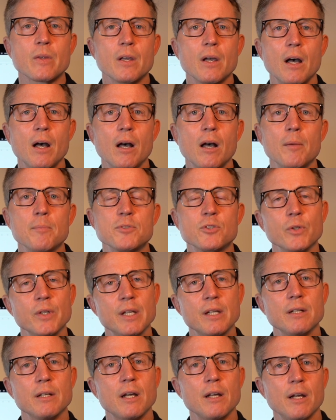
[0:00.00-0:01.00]
So you
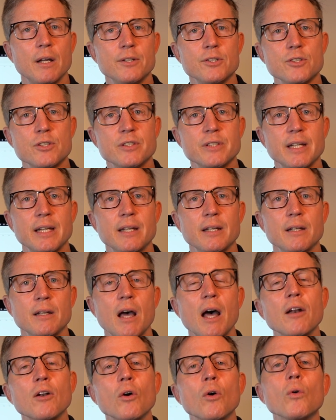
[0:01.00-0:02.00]
cannot understand
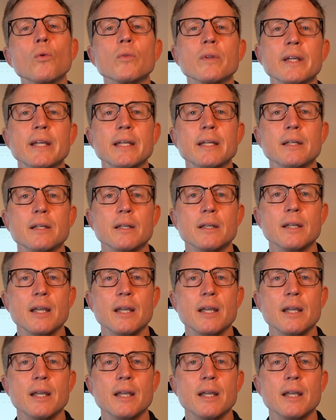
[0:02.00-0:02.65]
not only